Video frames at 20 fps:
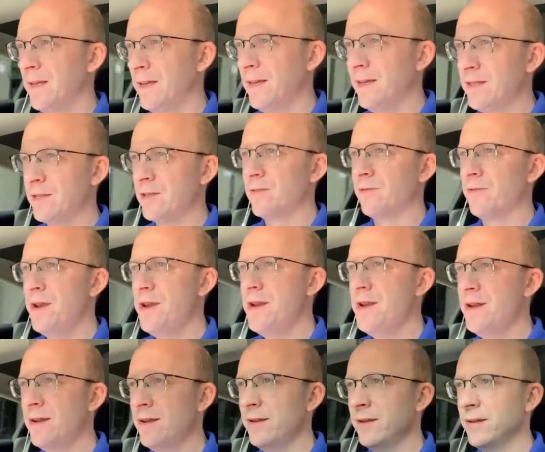Okay, it's
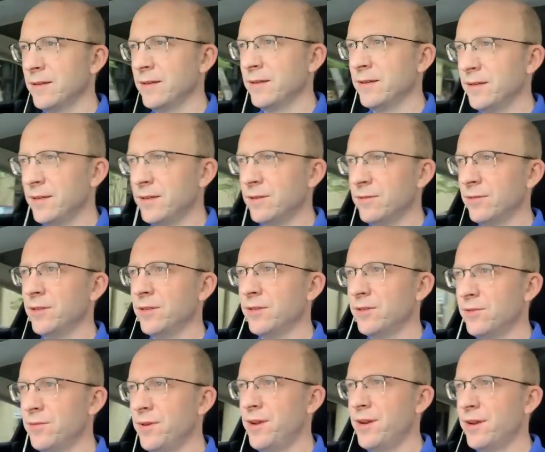green
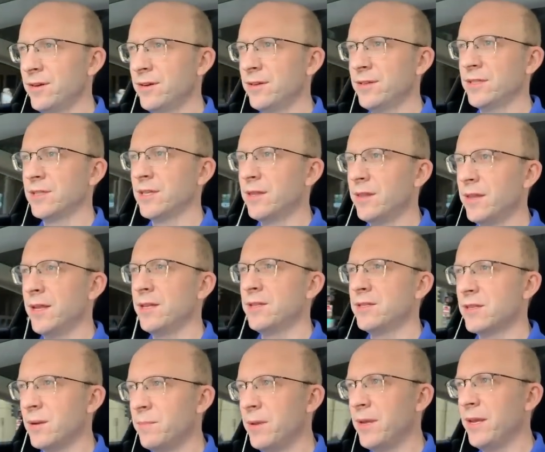going through here.
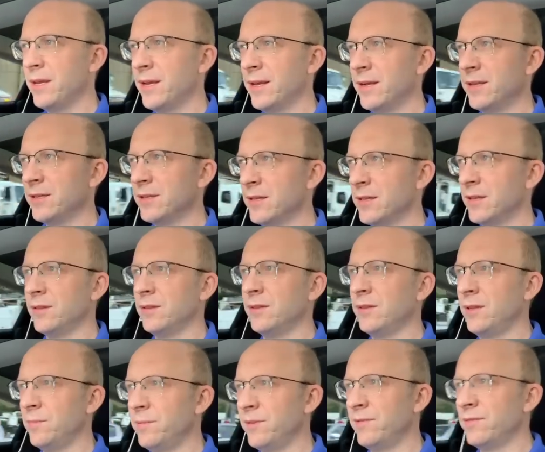Sunlight's coming in at a
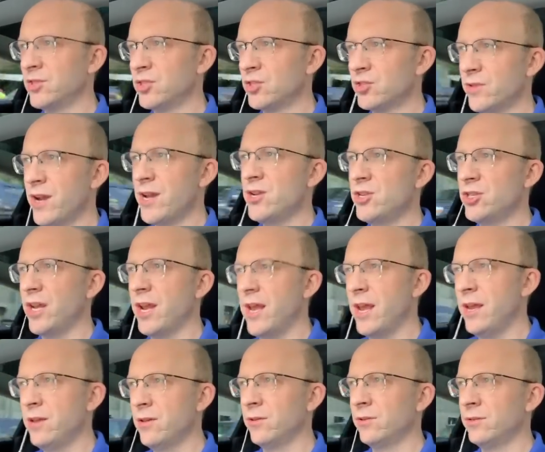little bit of a strange
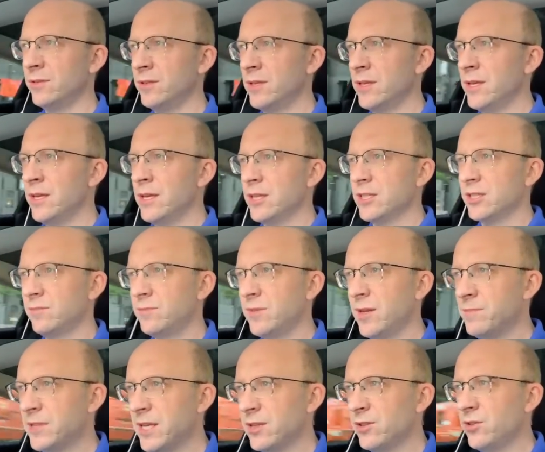angle.
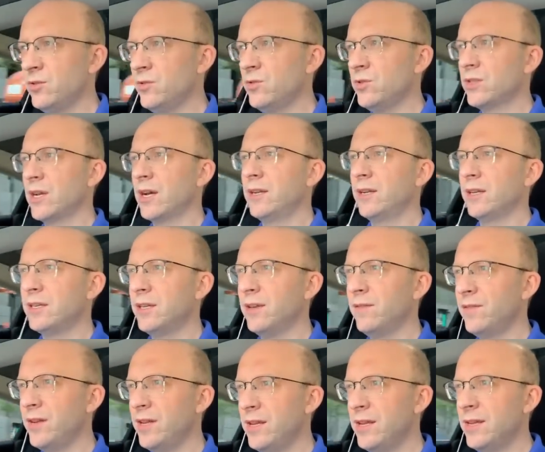Sometimes I lose
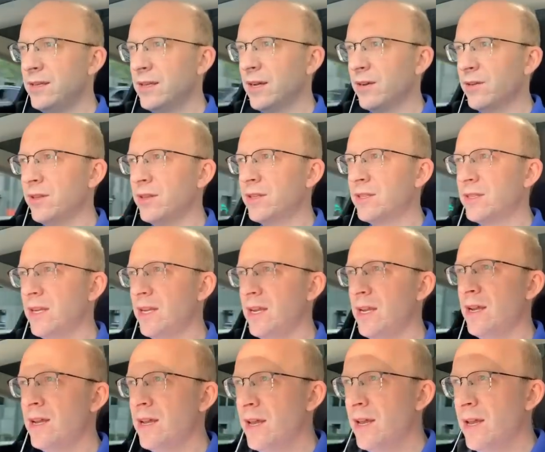connectivity down in the
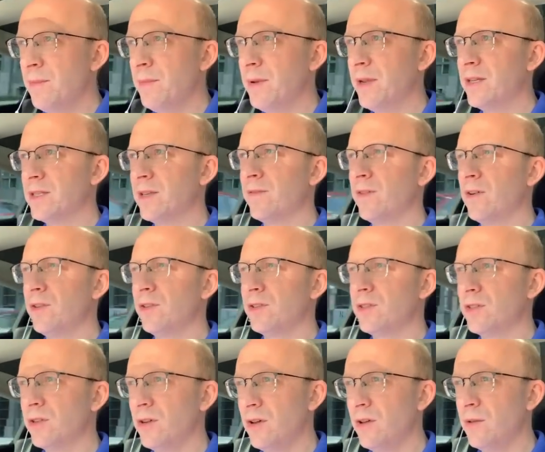city because of all
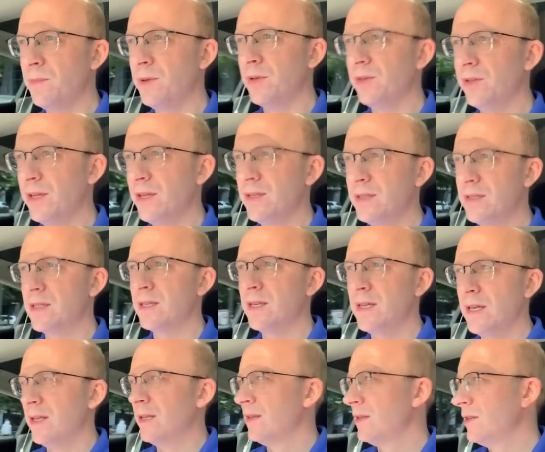the tall
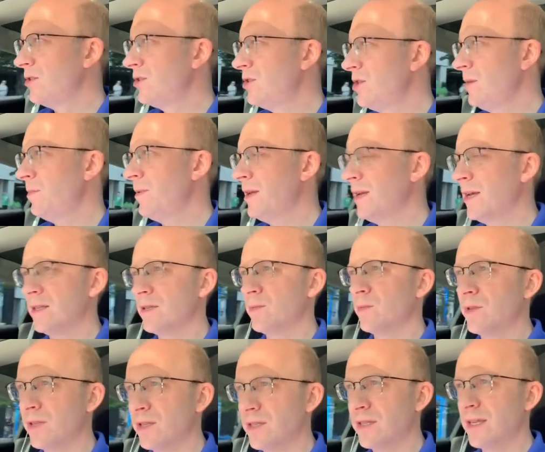buildings the
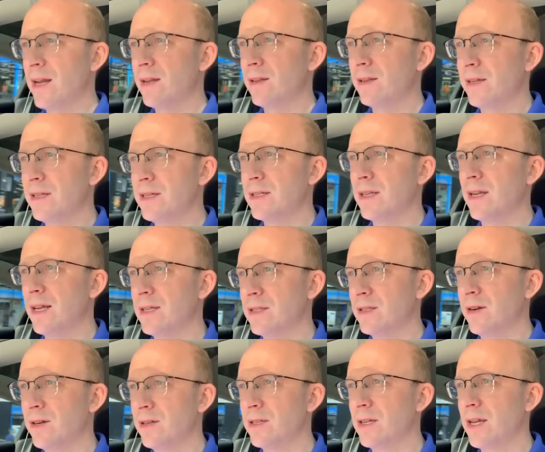GPS with the satellites, it
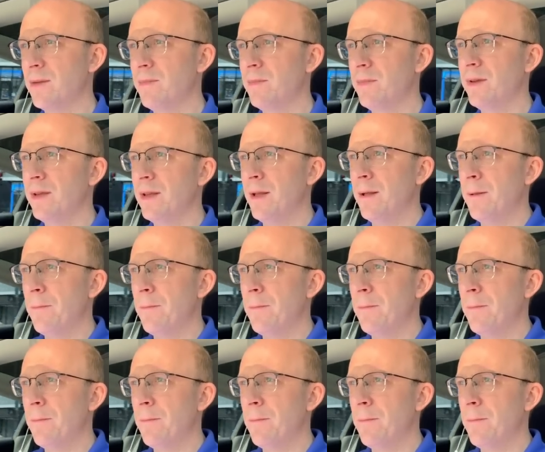has a hard time